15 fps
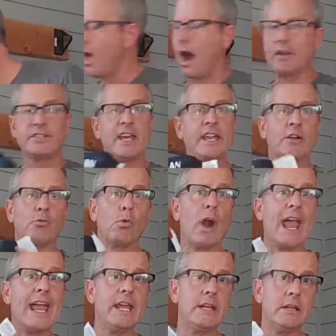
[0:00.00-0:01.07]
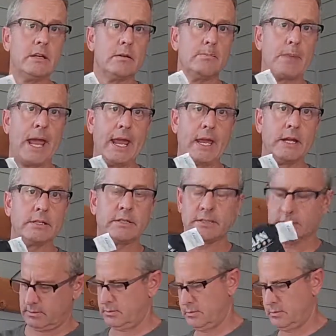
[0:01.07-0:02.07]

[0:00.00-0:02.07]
I'll take rain pants.